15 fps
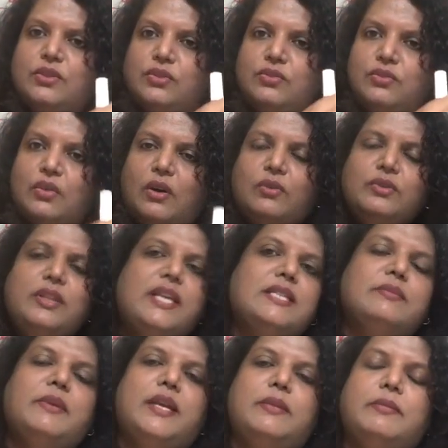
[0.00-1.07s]
So throughout the
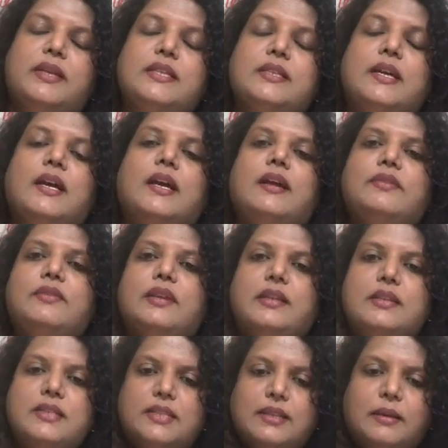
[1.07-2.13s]
experiment,
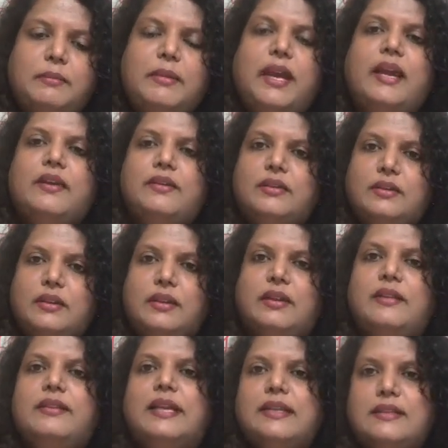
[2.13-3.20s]
there is some error
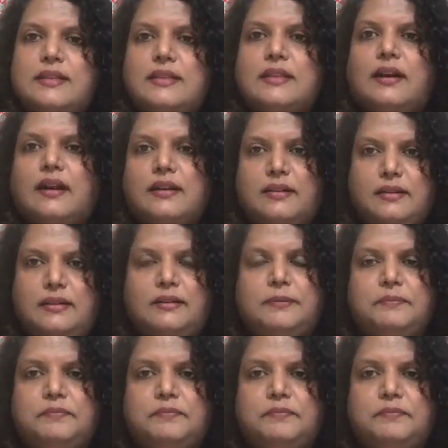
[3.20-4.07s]
that is occur.